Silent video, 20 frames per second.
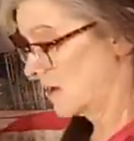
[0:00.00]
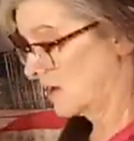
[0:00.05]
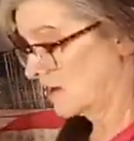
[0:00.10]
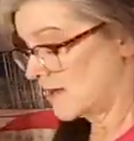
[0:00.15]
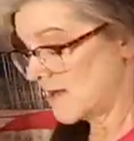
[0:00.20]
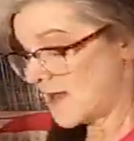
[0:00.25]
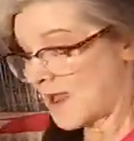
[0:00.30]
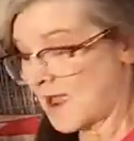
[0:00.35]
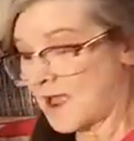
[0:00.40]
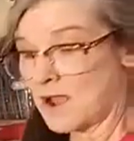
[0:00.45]

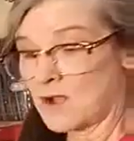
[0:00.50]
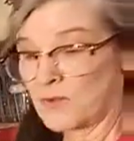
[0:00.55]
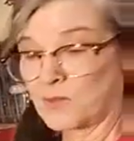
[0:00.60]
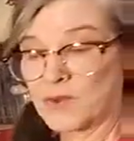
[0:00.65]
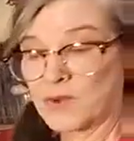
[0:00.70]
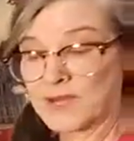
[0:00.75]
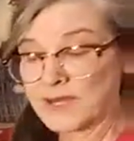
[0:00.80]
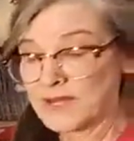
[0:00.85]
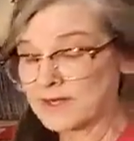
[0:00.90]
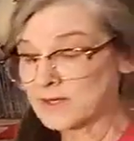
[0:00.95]
Now we
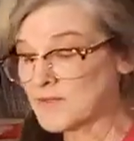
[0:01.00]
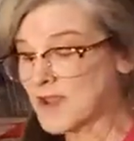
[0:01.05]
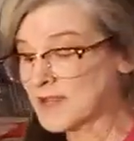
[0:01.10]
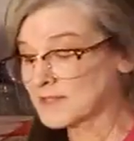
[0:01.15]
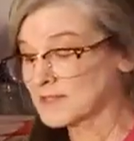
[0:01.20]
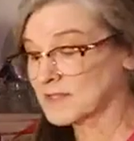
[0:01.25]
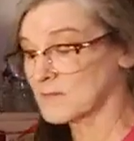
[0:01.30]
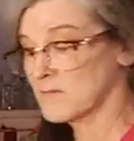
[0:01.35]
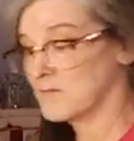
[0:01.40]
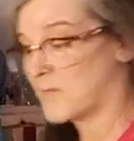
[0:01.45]
need to make
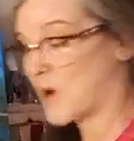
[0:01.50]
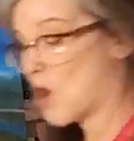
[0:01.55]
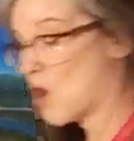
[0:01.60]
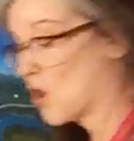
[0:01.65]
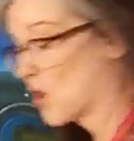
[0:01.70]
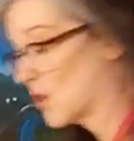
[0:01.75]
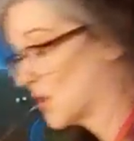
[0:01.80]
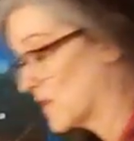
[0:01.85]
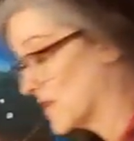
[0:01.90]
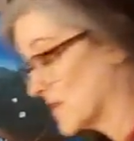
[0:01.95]
some
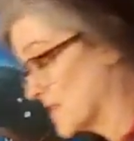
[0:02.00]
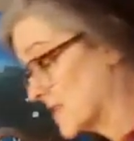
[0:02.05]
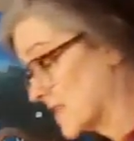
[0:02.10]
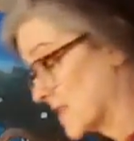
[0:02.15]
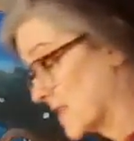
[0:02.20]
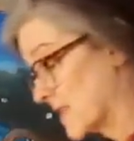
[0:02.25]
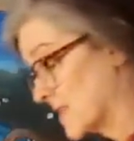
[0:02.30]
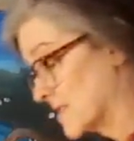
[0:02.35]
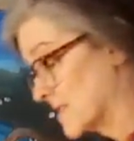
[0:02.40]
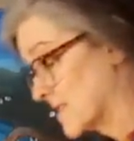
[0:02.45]
barns
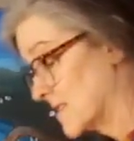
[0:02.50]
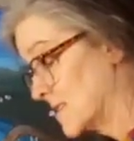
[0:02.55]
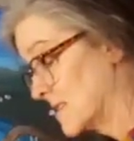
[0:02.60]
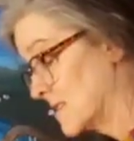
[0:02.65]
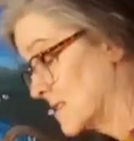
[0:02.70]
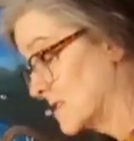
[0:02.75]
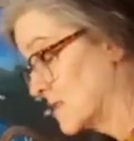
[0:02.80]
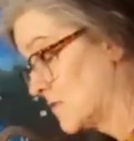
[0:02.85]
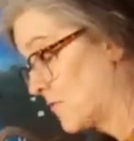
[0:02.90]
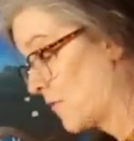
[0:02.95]
because this
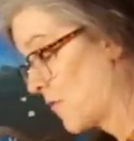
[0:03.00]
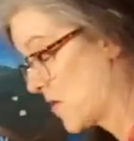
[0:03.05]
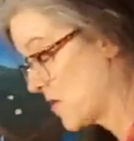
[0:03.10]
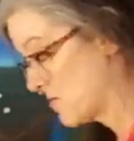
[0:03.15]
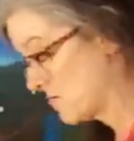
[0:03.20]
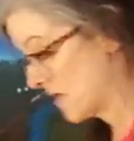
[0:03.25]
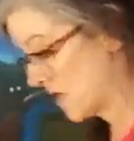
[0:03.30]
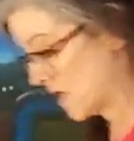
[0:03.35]
is farm